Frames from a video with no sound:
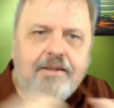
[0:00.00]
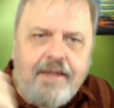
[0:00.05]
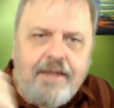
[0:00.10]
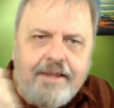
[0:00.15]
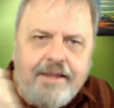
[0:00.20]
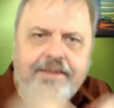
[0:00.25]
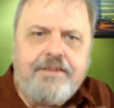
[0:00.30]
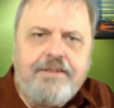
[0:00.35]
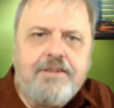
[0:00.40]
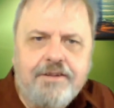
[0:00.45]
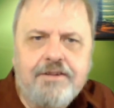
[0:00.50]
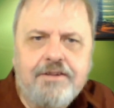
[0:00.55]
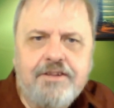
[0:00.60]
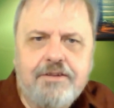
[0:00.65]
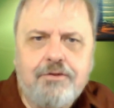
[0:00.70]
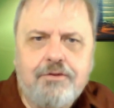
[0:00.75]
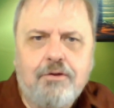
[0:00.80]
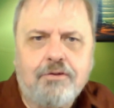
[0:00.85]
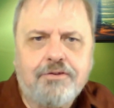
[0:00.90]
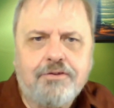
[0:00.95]
they're at each
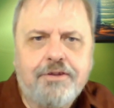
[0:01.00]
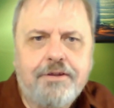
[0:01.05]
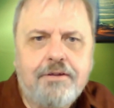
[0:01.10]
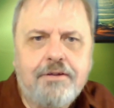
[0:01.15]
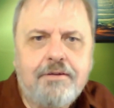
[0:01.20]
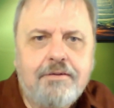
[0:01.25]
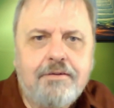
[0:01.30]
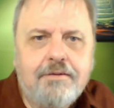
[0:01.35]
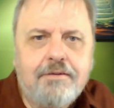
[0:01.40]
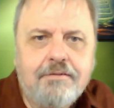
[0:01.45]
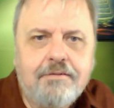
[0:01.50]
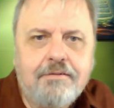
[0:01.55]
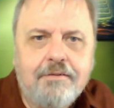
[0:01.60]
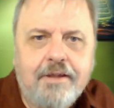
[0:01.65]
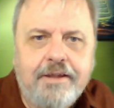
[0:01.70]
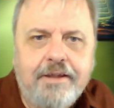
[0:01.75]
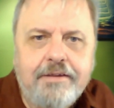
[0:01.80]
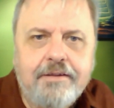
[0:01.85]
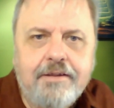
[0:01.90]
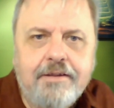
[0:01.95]
other's throat,
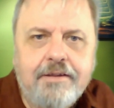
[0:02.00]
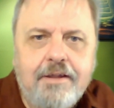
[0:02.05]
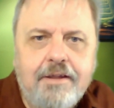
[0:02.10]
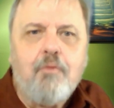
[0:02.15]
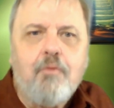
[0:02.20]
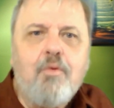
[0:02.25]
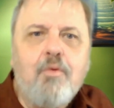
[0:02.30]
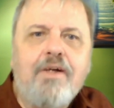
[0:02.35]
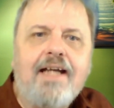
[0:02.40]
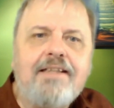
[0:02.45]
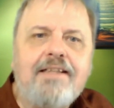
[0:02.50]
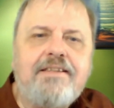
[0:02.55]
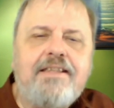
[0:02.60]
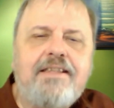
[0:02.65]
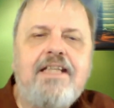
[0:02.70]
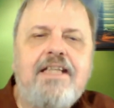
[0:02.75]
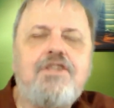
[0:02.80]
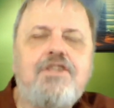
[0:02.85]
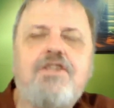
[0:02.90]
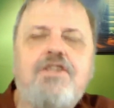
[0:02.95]
right? And when I
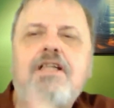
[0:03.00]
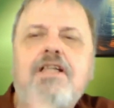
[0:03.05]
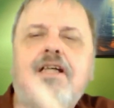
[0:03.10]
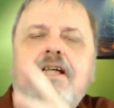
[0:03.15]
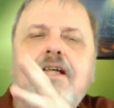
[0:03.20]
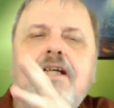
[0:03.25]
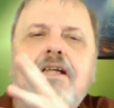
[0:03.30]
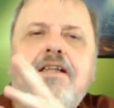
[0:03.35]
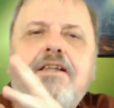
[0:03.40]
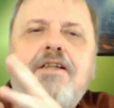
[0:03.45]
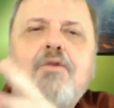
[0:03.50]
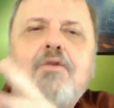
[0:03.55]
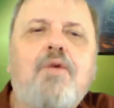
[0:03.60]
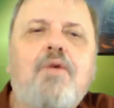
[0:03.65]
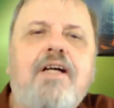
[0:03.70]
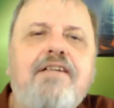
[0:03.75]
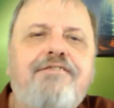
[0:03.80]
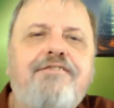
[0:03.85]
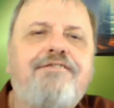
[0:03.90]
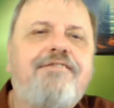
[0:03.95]
teach the
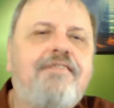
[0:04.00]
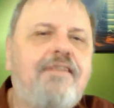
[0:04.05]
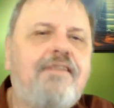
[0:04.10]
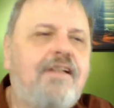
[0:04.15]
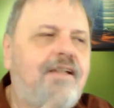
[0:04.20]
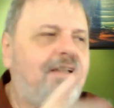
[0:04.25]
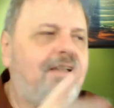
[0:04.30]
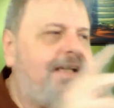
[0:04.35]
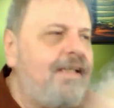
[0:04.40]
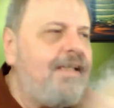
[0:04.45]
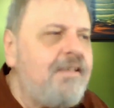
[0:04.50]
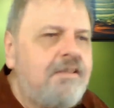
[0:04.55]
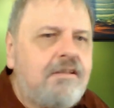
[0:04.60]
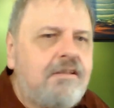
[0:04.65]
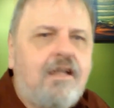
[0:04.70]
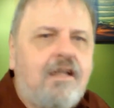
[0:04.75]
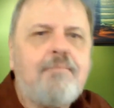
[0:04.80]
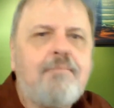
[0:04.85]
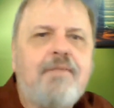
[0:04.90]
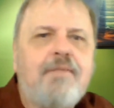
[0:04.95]
wife,
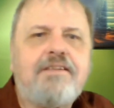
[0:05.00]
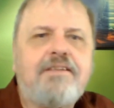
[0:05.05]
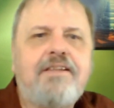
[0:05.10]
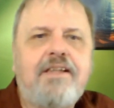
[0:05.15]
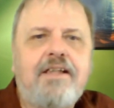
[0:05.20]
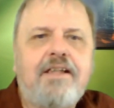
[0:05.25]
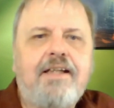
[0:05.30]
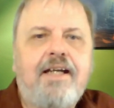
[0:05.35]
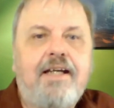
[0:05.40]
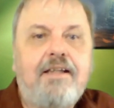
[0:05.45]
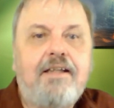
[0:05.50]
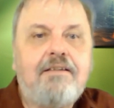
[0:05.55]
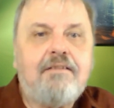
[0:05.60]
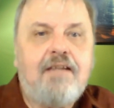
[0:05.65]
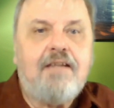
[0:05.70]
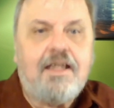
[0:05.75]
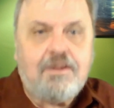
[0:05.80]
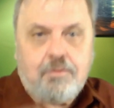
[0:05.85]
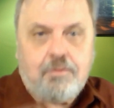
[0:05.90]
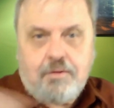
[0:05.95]
his karmic DNA,
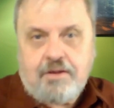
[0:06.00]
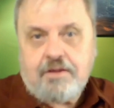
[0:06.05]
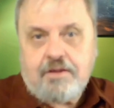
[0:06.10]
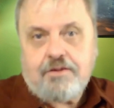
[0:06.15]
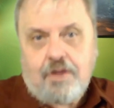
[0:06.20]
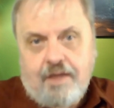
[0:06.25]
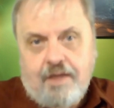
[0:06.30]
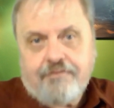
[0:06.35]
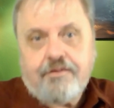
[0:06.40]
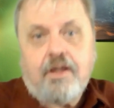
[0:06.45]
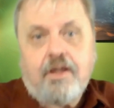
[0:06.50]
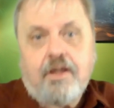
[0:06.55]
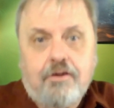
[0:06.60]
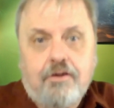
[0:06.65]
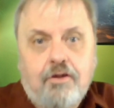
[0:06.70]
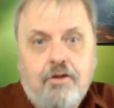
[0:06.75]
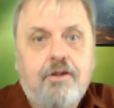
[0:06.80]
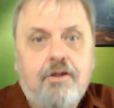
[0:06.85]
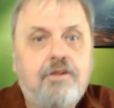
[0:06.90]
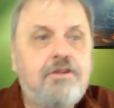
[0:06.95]
as well as I've
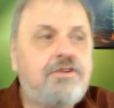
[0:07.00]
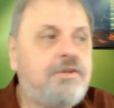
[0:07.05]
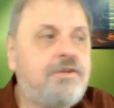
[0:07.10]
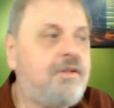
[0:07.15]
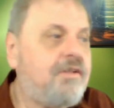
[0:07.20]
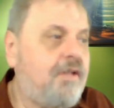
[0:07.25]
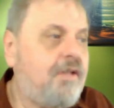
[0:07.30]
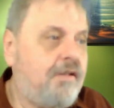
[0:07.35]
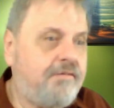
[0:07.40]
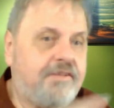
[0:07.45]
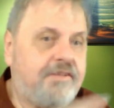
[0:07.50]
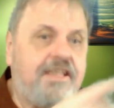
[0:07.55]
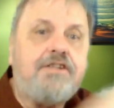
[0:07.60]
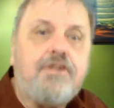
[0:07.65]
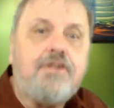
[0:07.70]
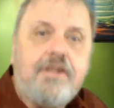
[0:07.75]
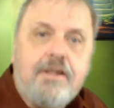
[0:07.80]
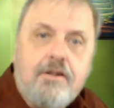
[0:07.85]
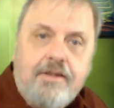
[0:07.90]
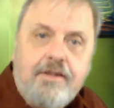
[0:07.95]
done it hers. I
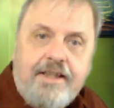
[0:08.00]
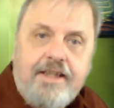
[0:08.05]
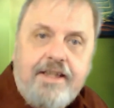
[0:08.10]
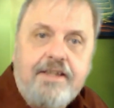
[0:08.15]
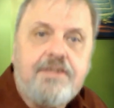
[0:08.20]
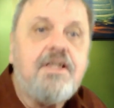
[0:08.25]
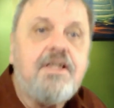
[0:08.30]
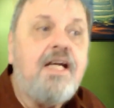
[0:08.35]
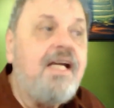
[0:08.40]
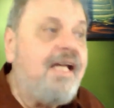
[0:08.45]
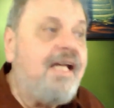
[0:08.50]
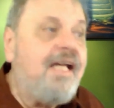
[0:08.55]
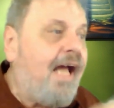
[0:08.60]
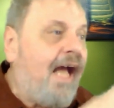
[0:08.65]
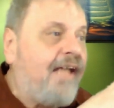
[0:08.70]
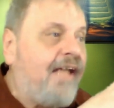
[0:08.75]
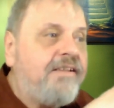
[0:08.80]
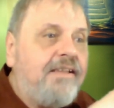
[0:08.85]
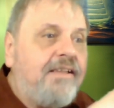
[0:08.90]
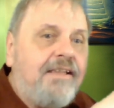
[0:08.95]
teach his,
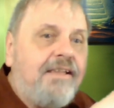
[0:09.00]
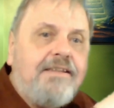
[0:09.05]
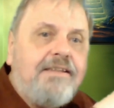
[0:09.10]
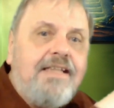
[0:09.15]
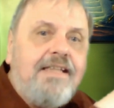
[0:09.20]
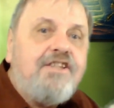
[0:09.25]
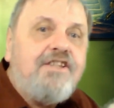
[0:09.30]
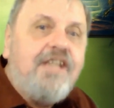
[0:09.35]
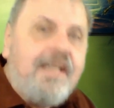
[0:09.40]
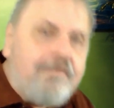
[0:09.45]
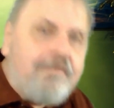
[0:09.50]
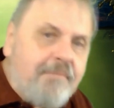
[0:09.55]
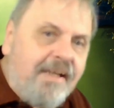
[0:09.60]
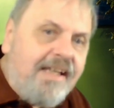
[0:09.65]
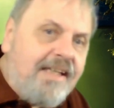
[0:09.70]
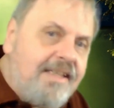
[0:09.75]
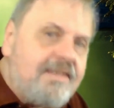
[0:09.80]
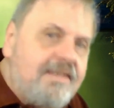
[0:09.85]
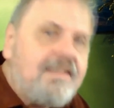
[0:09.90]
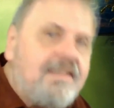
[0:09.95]
I teach him
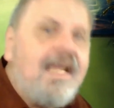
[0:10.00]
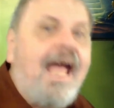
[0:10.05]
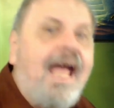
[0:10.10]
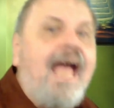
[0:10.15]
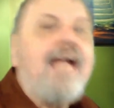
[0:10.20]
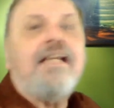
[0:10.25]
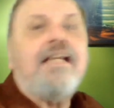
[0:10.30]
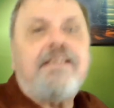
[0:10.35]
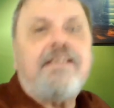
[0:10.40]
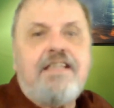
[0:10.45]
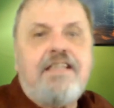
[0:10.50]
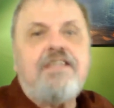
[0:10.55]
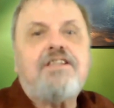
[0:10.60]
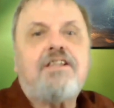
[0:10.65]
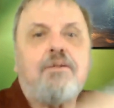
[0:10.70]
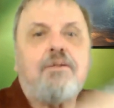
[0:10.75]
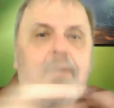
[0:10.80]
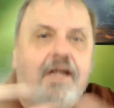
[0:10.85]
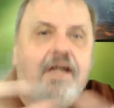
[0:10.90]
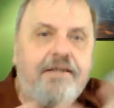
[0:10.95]
his, and I
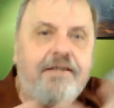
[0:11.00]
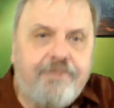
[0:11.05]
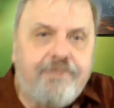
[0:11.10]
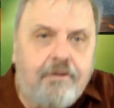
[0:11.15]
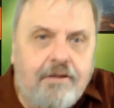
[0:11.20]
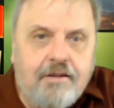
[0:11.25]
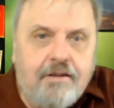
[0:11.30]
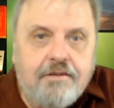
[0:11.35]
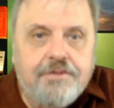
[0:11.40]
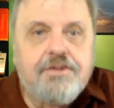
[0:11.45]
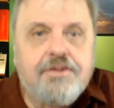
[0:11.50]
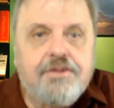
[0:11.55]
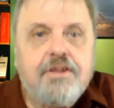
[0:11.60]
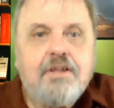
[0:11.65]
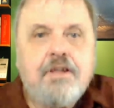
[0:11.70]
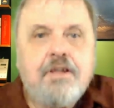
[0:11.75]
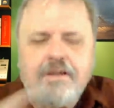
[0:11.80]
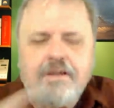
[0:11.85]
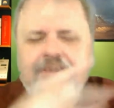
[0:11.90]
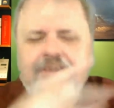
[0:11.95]
teach the wife hers,
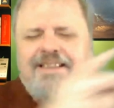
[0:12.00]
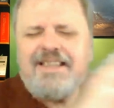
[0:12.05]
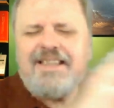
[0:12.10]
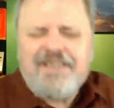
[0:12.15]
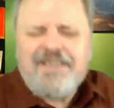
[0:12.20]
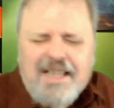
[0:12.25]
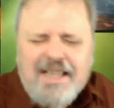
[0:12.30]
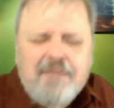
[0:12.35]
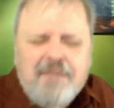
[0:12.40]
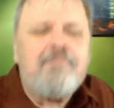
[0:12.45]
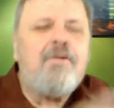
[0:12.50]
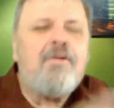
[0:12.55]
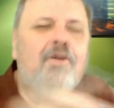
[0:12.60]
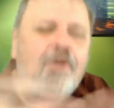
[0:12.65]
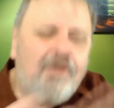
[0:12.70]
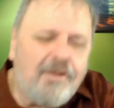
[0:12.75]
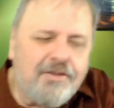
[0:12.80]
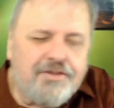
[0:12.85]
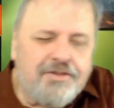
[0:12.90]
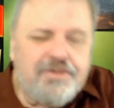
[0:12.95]
or teach him
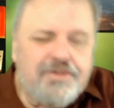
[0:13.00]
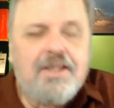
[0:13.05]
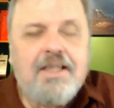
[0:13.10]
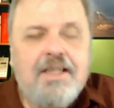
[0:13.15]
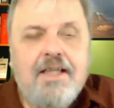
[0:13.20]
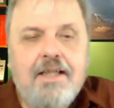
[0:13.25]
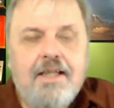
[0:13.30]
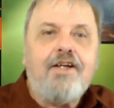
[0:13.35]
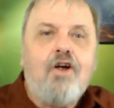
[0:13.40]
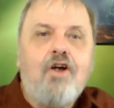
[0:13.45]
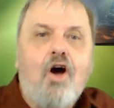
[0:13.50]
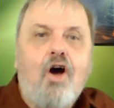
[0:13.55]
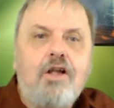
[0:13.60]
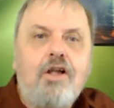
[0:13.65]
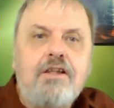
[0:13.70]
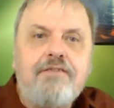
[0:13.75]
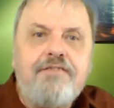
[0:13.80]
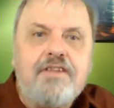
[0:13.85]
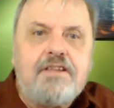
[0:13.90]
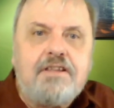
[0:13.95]
hers. And
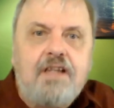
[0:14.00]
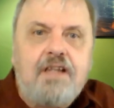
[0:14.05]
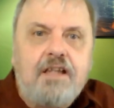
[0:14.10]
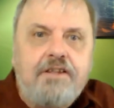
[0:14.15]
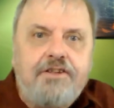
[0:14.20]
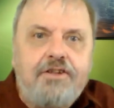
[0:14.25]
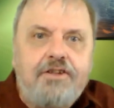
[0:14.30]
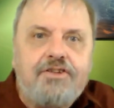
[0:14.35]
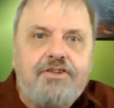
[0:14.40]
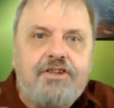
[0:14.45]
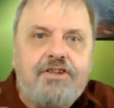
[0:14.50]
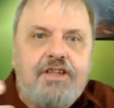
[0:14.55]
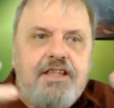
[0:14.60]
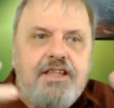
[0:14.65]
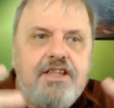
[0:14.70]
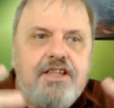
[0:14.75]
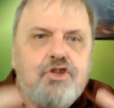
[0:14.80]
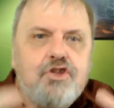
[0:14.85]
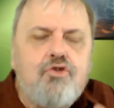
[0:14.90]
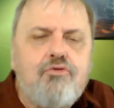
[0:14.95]
all of a sudden, you
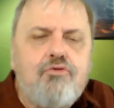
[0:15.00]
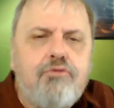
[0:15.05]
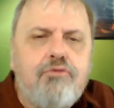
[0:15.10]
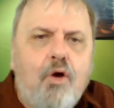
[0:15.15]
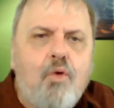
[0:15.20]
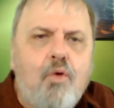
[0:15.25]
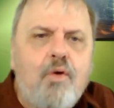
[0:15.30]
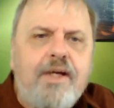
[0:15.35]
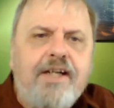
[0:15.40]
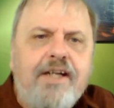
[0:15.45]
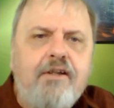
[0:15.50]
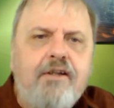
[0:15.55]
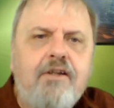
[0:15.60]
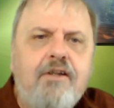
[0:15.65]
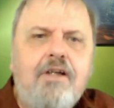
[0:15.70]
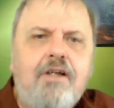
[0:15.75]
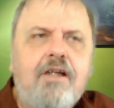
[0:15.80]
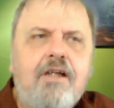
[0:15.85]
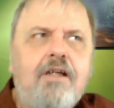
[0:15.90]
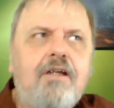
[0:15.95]
see this
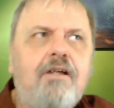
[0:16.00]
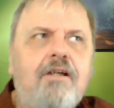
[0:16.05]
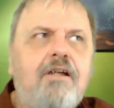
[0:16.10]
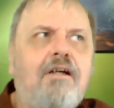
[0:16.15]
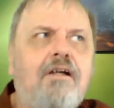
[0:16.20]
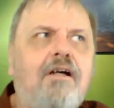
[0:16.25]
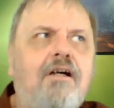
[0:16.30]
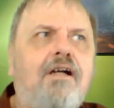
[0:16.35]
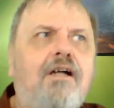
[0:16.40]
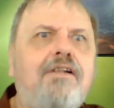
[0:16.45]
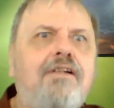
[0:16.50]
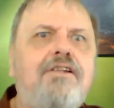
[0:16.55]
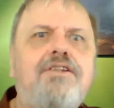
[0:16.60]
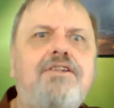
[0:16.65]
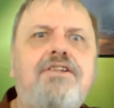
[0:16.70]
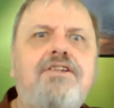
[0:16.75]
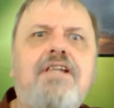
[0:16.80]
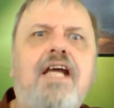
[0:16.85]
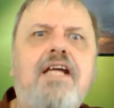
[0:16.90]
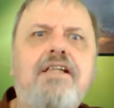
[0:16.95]
growing
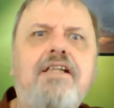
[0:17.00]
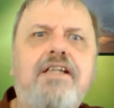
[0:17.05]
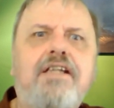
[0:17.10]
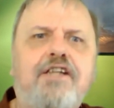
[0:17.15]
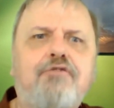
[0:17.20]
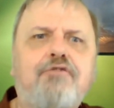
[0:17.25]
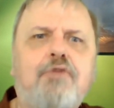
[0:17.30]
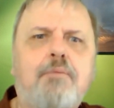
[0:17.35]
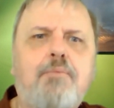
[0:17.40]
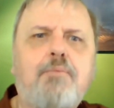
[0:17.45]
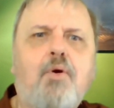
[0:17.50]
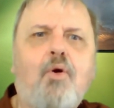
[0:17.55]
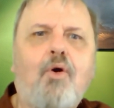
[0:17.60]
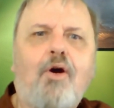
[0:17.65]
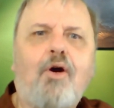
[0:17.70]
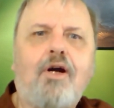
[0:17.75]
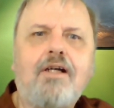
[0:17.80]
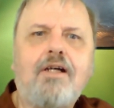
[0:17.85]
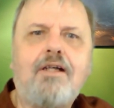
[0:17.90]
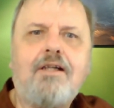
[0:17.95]
understanding and
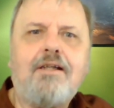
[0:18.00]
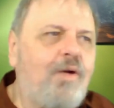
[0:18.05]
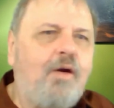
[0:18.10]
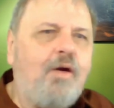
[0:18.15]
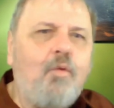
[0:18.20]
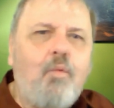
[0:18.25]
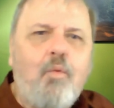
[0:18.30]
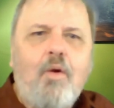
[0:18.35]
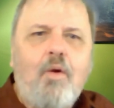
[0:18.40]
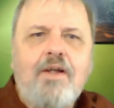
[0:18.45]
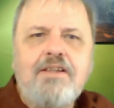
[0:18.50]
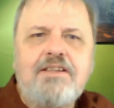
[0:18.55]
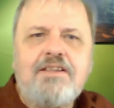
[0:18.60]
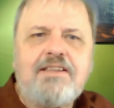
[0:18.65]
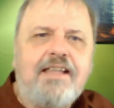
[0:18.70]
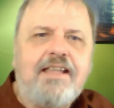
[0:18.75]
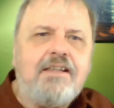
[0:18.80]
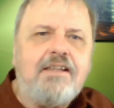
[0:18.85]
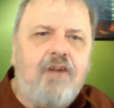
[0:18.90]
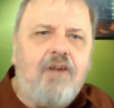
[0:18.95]
rapport, where
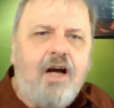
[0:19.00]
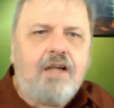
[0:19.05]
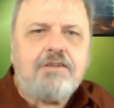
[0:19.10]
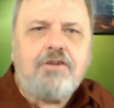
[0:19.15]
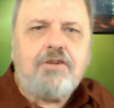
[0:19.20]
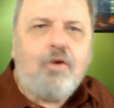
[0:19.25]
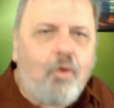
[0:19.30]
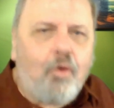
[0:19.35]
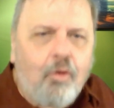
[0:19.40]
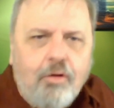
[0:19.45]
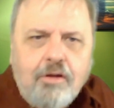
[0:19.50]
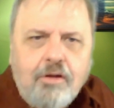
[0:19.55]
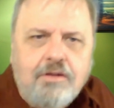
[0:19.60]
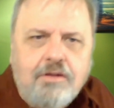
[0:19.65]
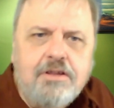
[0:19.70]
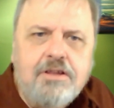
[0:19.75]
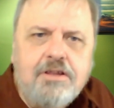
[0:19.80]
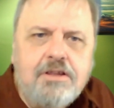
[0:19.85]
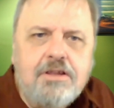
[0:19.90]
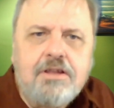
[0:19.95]
once they locked
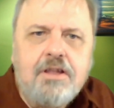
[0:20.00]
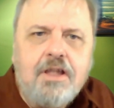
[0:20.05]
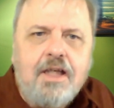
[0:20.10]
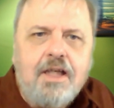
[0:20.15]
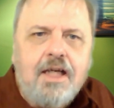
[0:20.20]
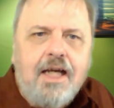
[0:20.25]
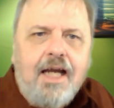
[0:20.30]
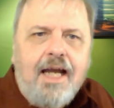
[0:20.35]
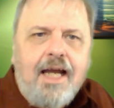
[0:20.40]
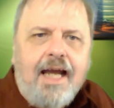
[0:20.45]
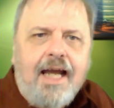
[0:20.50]
horns